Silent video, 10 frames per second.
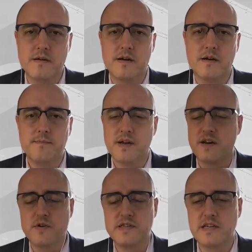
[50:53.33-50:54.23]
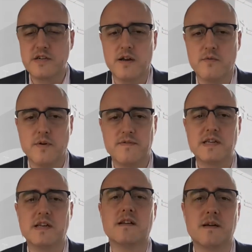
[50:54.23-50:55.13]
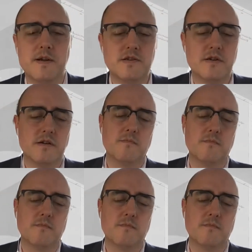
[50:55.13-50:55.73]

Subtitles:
An increasing trend we've seen, as I mentioned